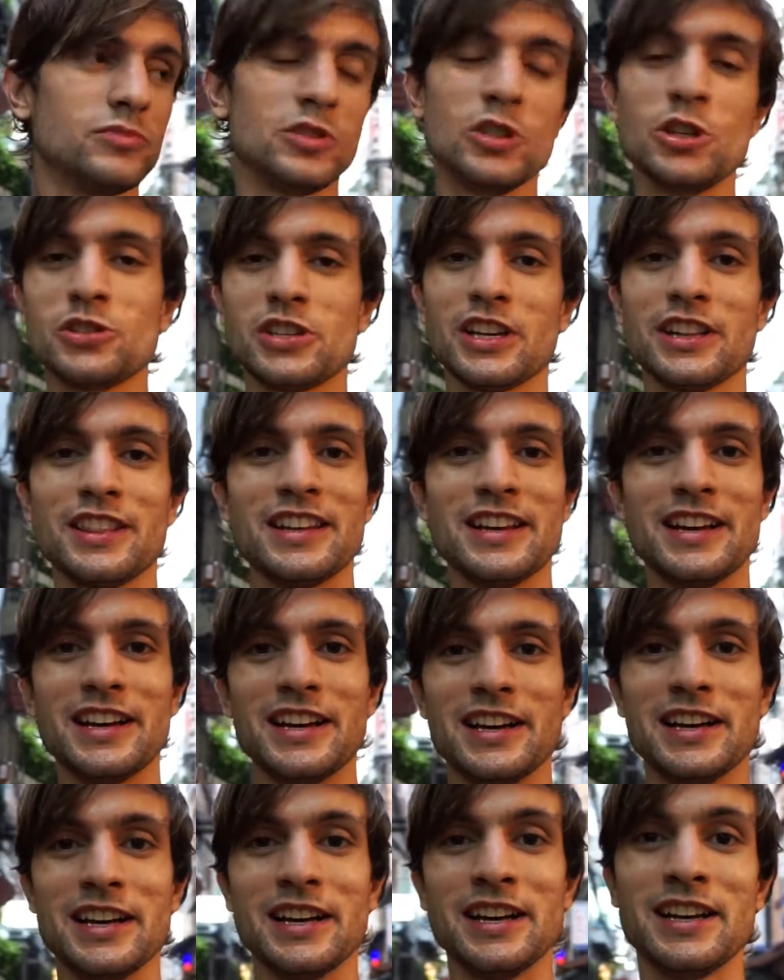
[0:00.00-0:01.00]
using
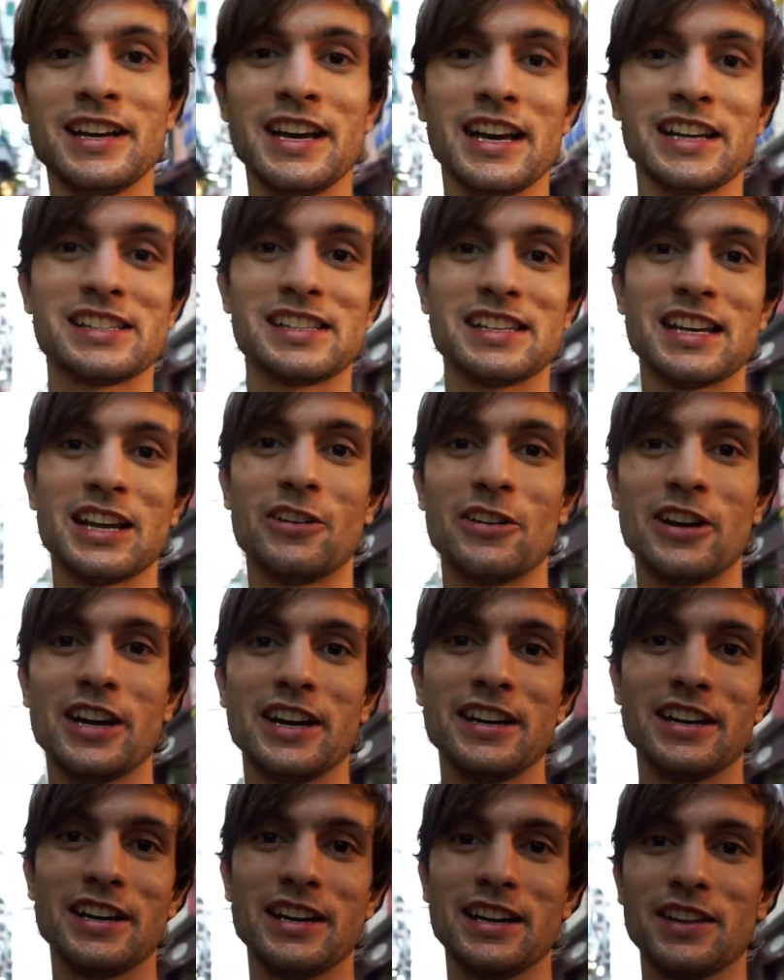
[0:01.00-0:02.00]
the
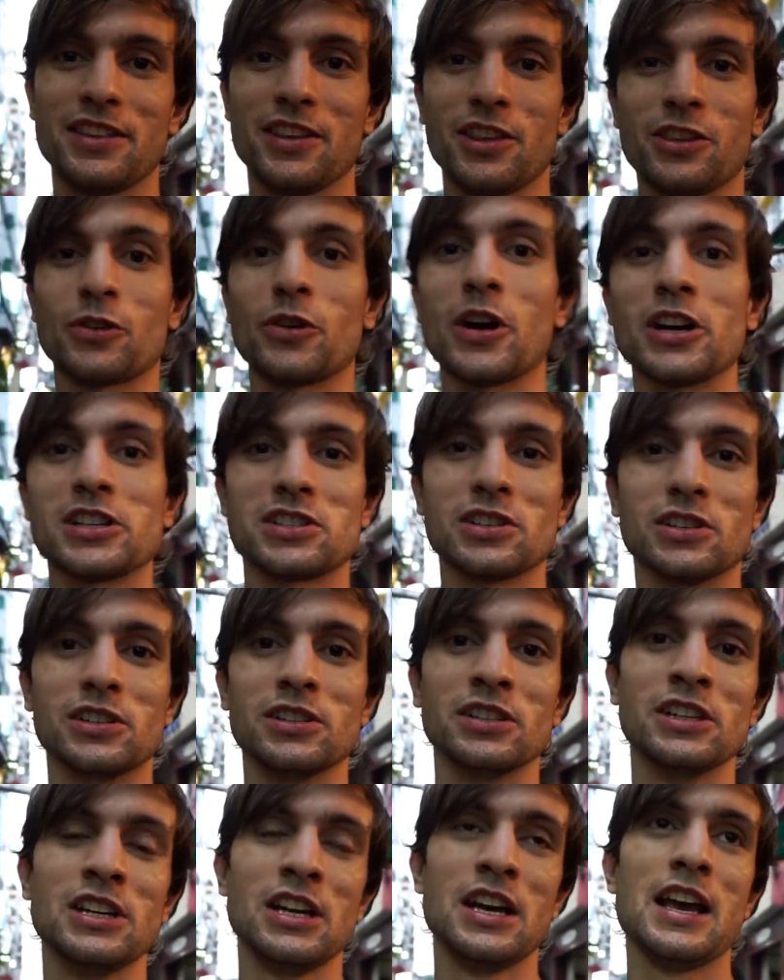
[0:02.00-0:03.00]
accelerator, the
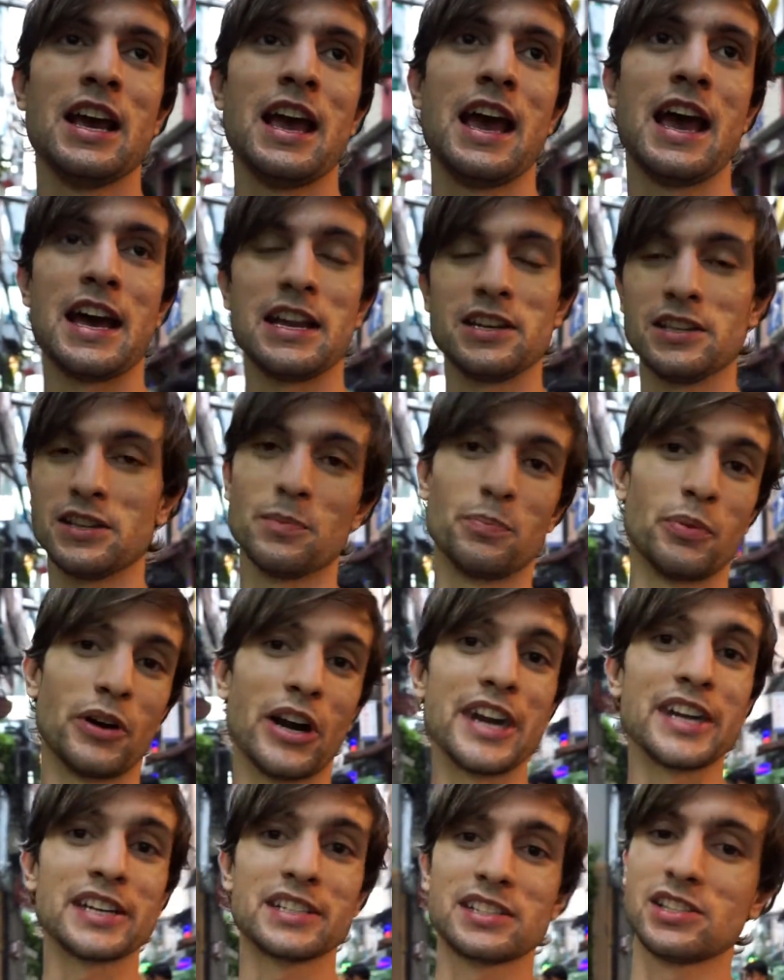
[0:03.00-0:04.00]
throttle, and the
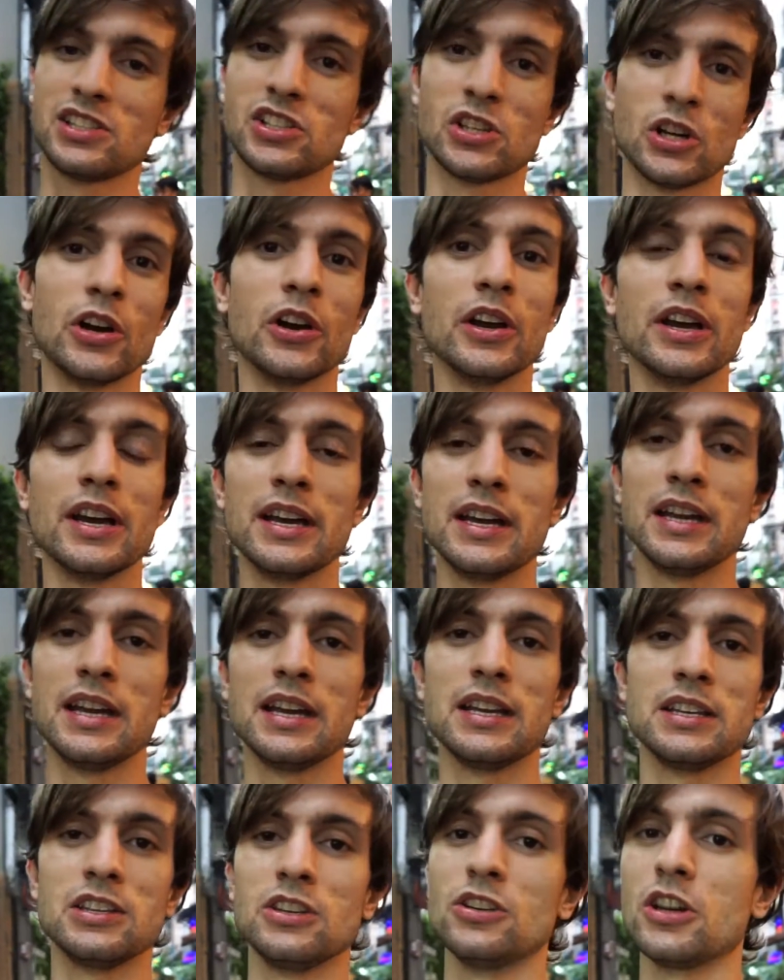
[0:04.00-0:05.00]
brakes. So,
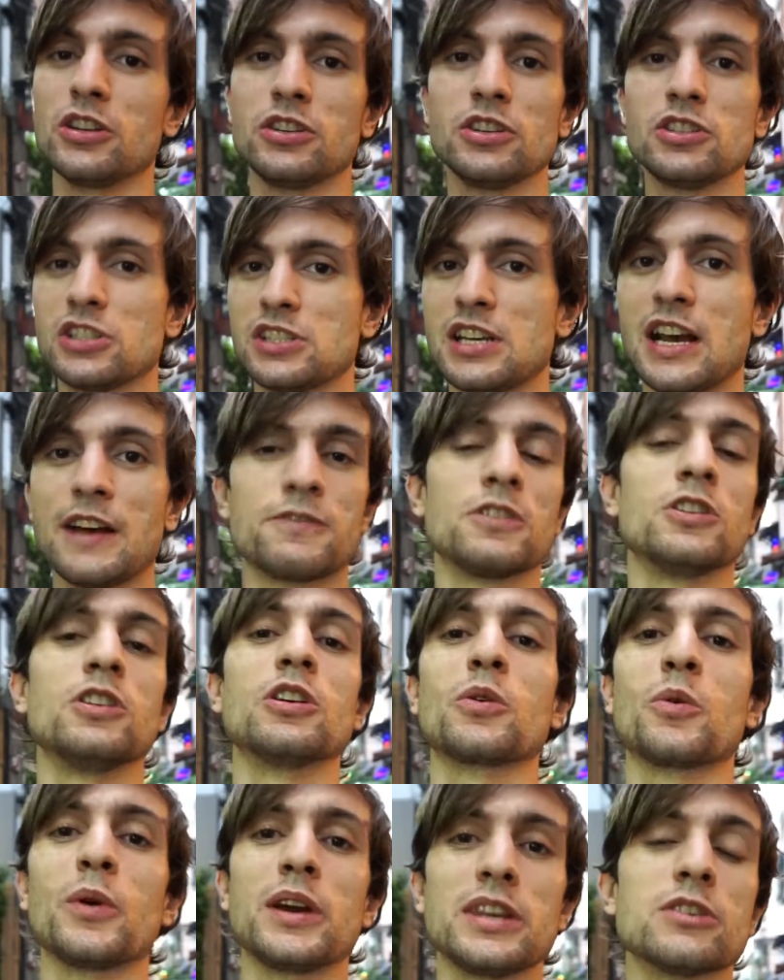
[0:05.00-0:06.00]
you just have to
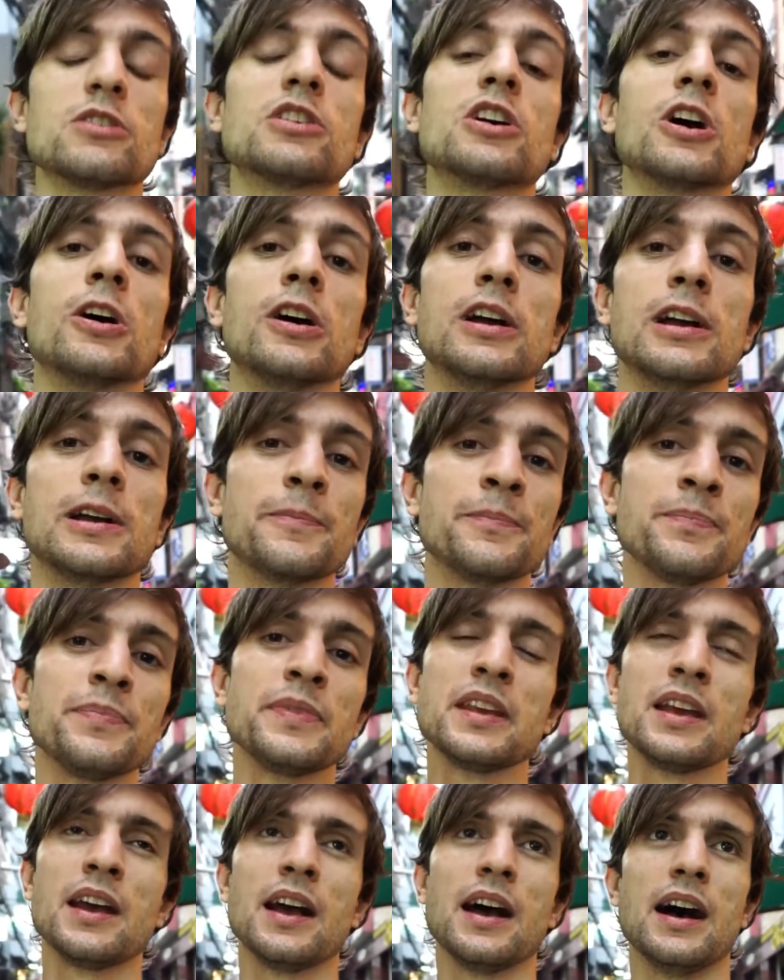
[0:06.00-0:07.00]
look where you're going.
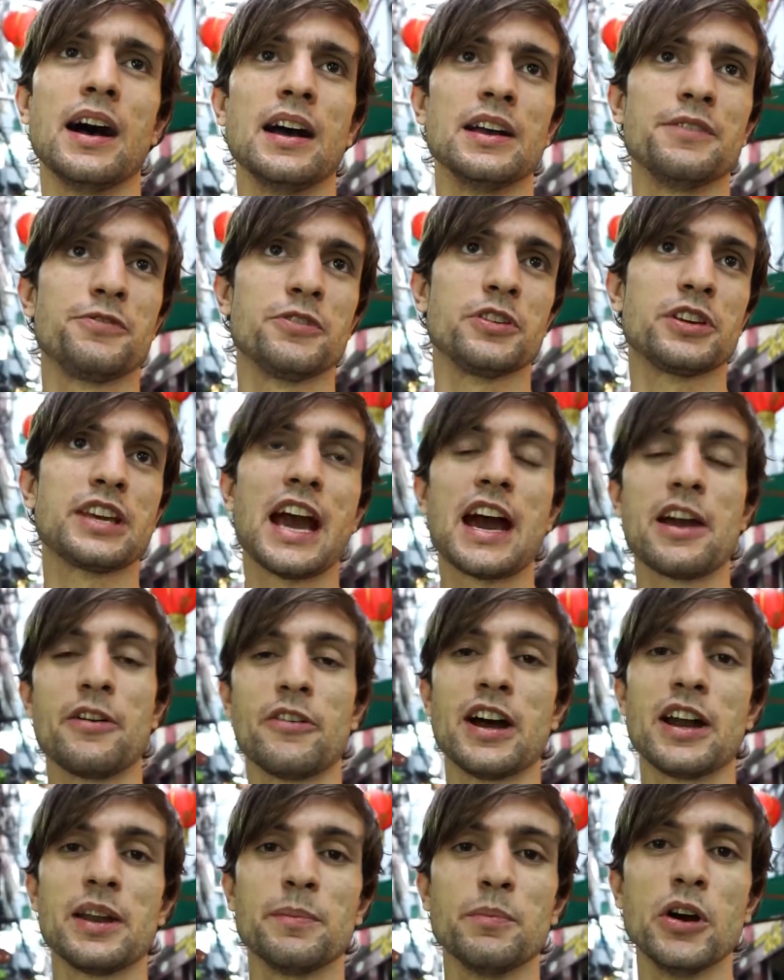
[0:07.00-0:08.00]
If you can
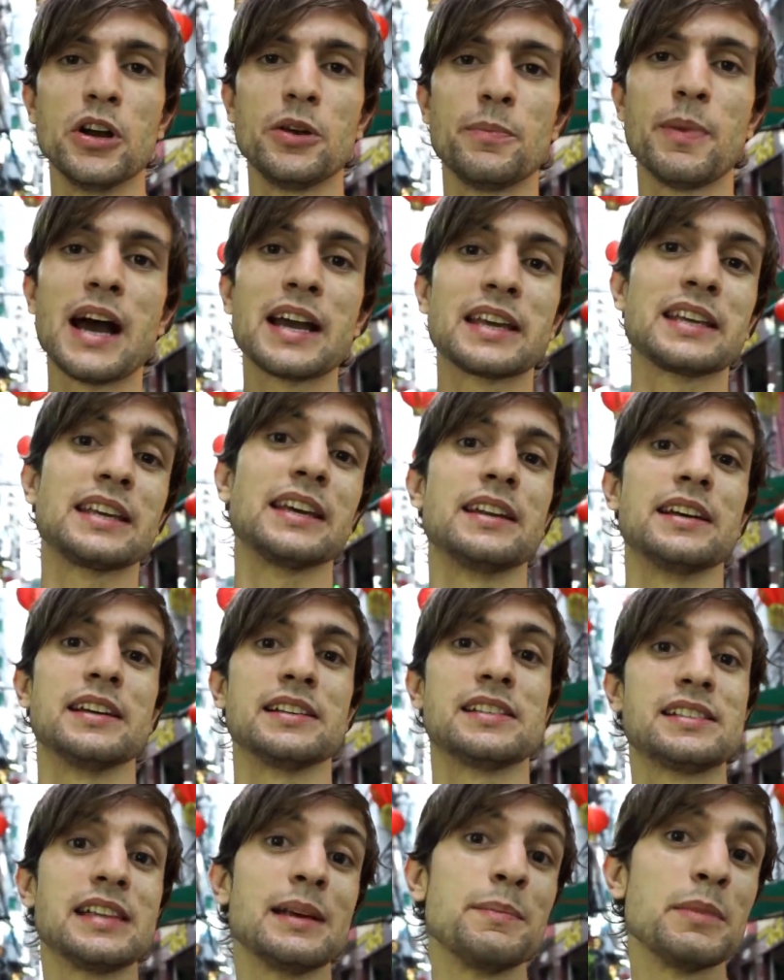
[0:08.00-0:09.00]
ride a motorbike, get a
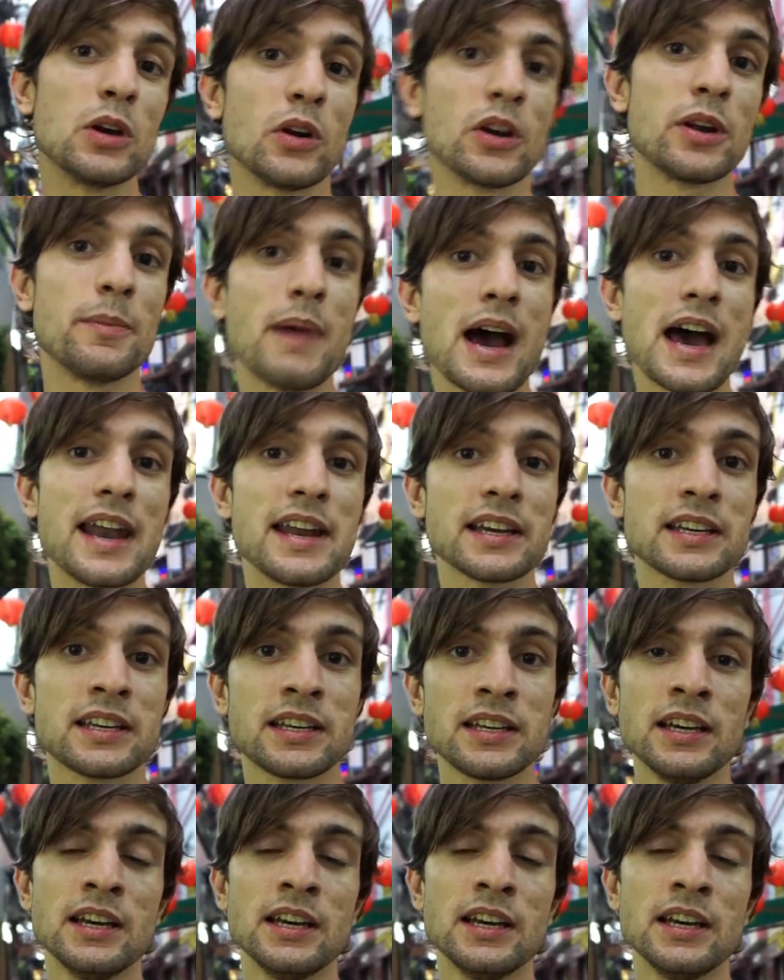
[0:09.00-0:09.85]
semi-automatic.